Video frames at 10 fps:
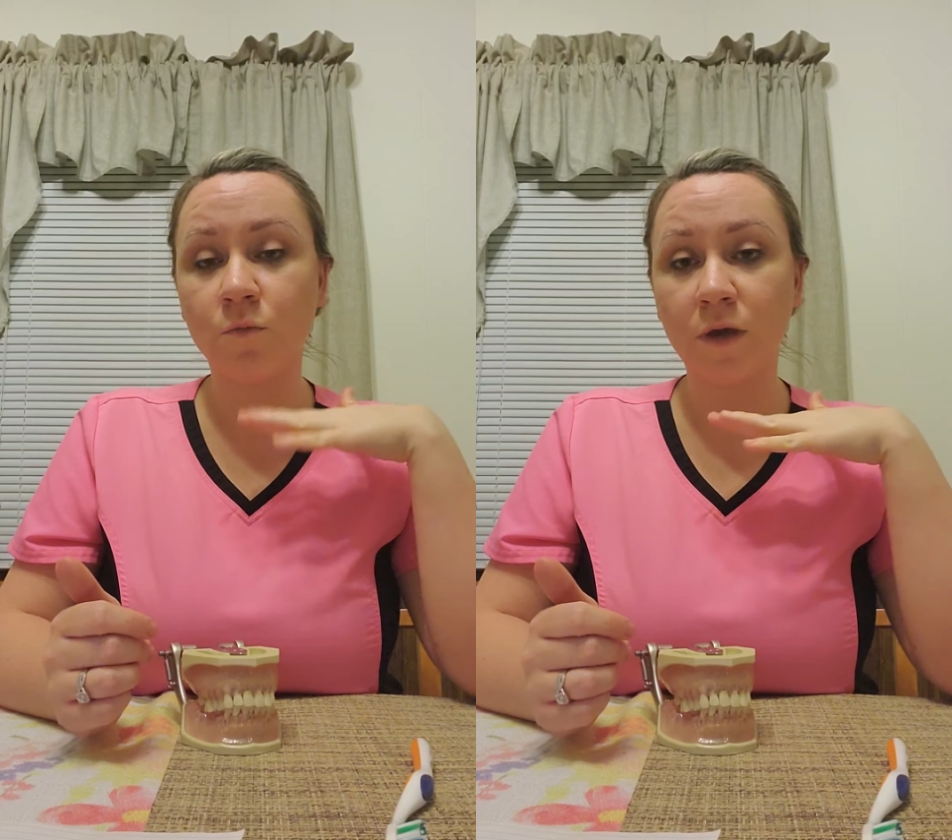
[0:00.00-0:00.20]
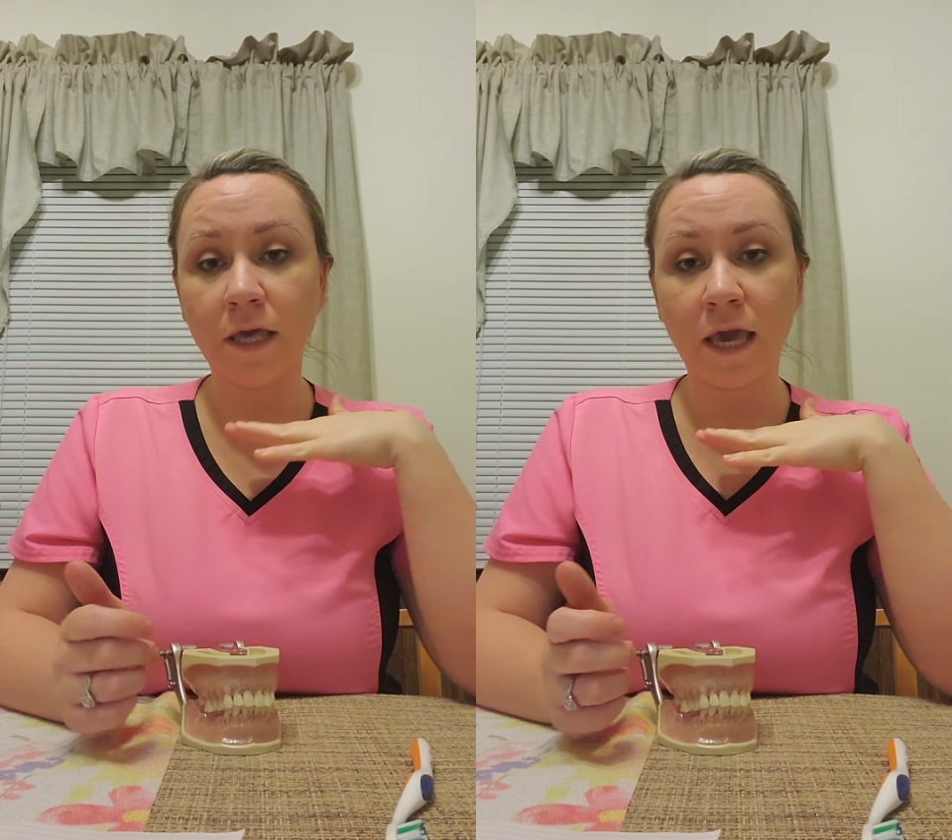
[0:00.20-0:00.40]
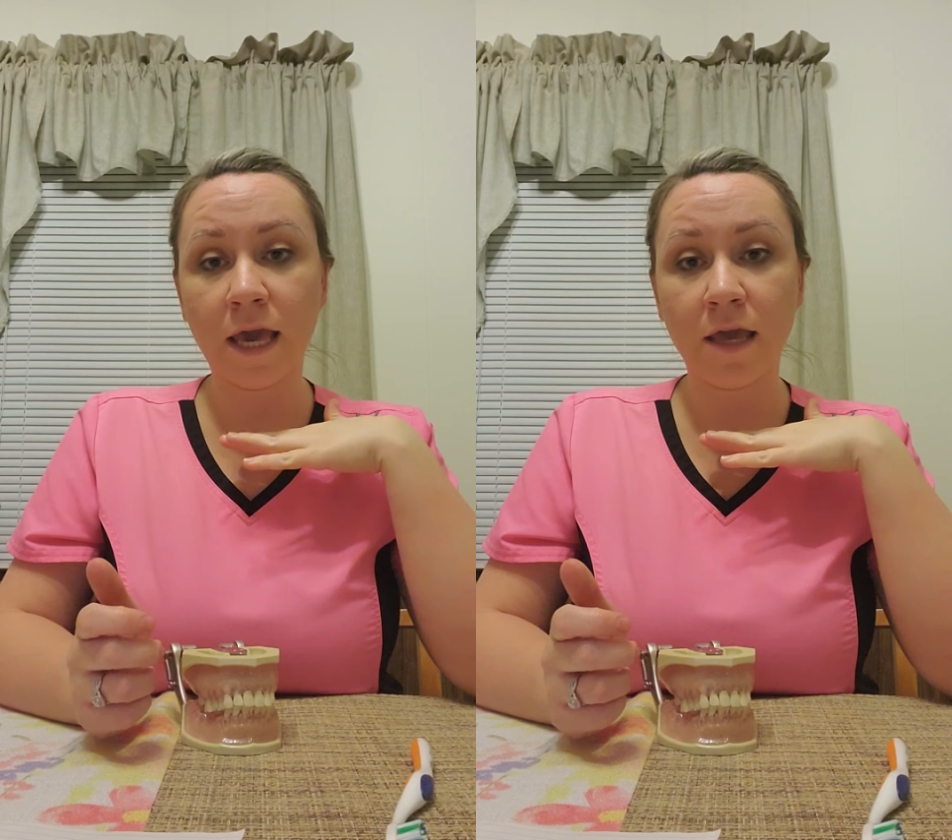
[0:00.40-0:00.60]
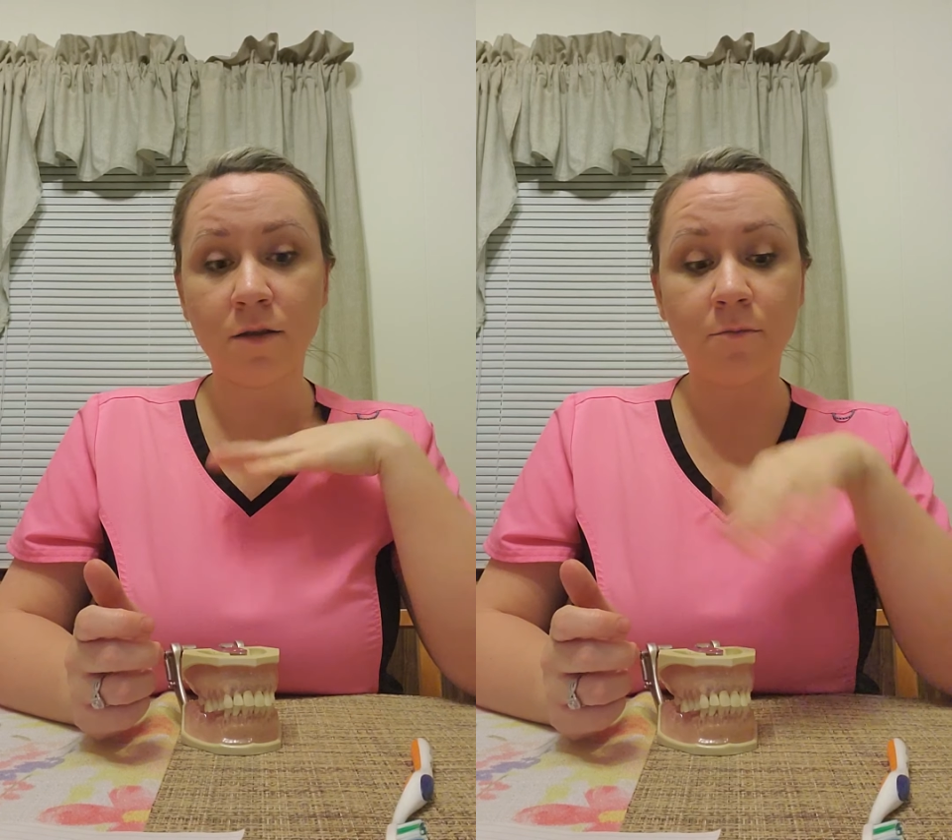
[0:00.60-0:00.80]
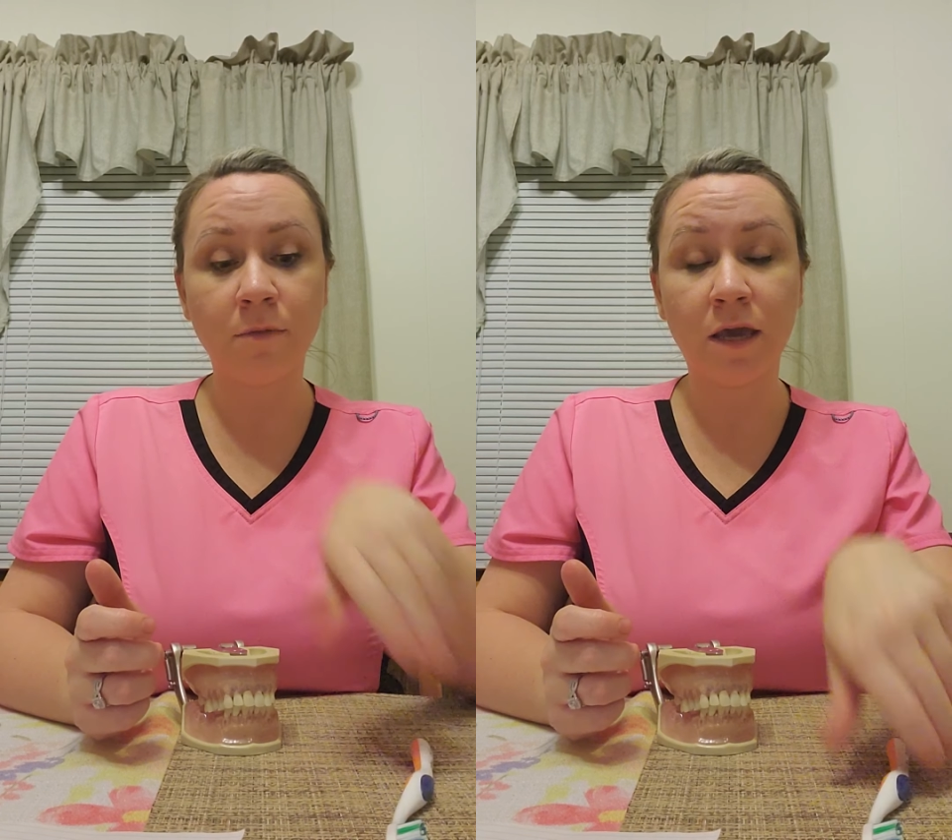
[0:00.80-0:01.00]
we
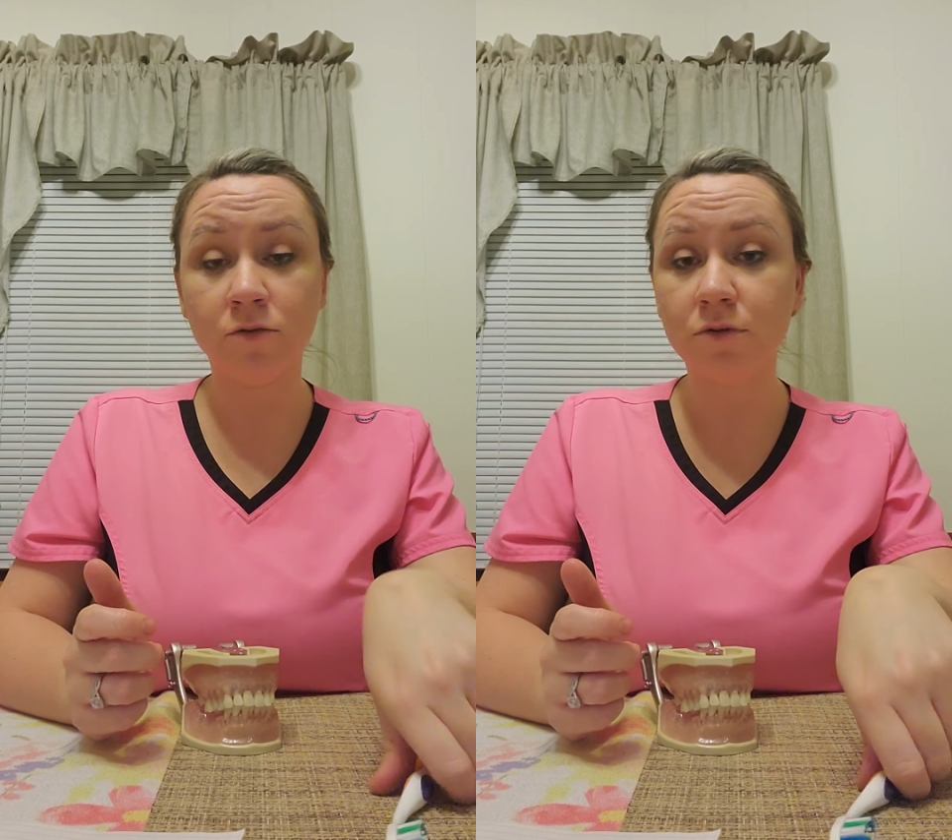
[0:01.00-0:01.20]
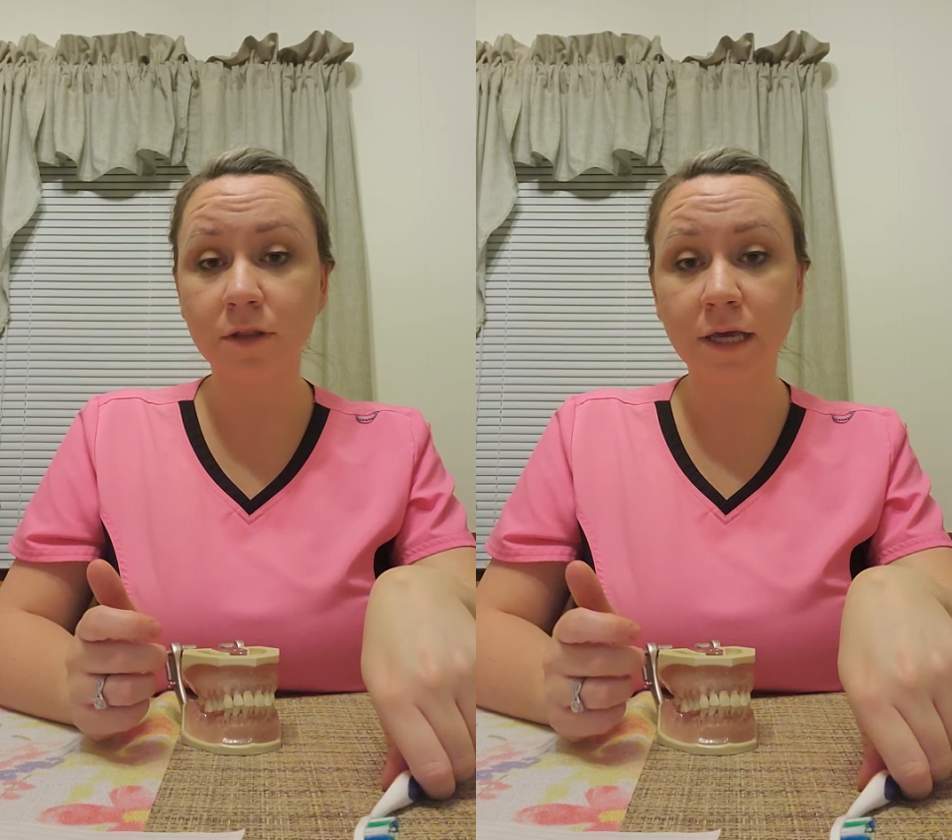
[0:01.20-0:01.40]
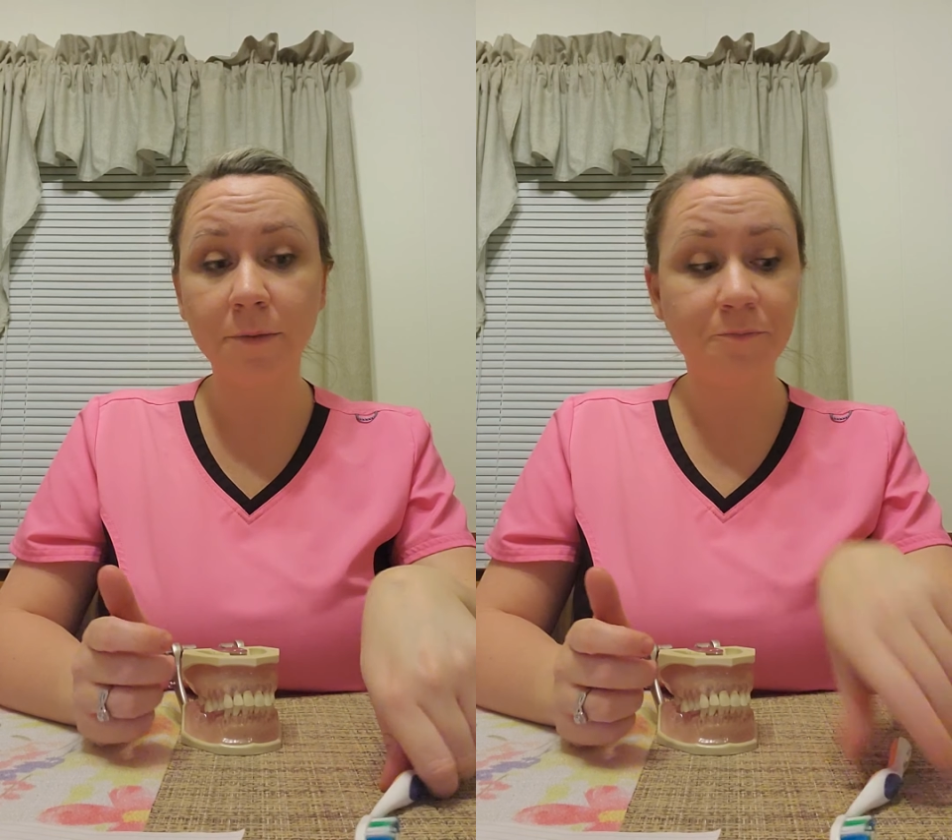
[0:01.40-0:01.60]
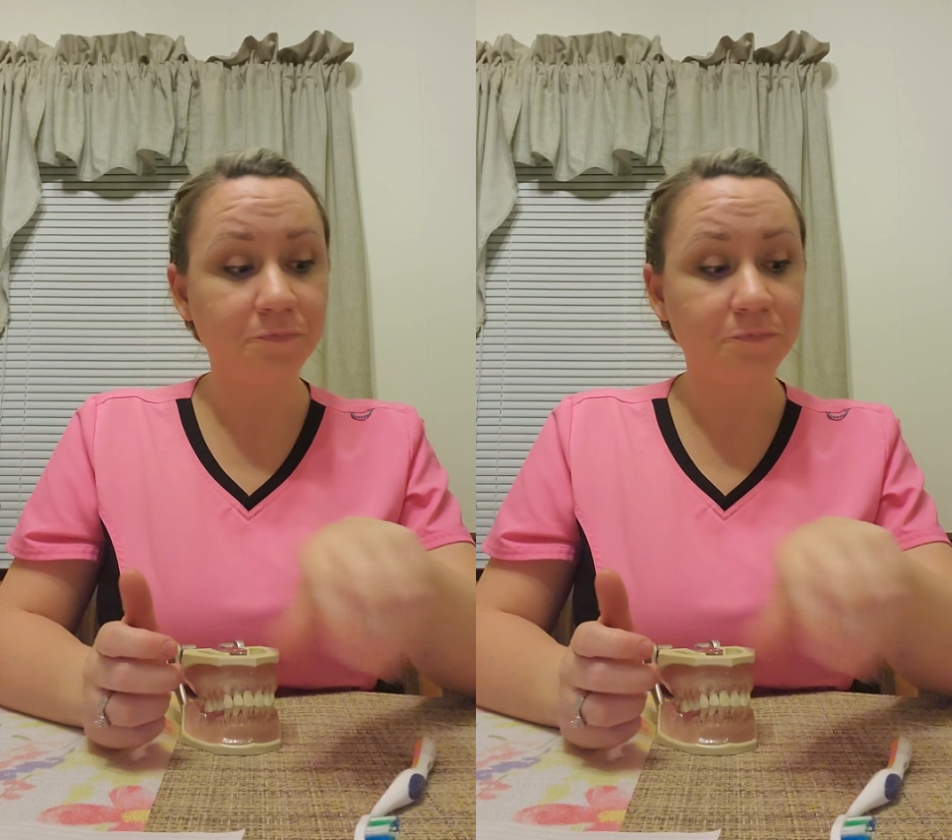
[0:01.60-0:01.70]
can manually.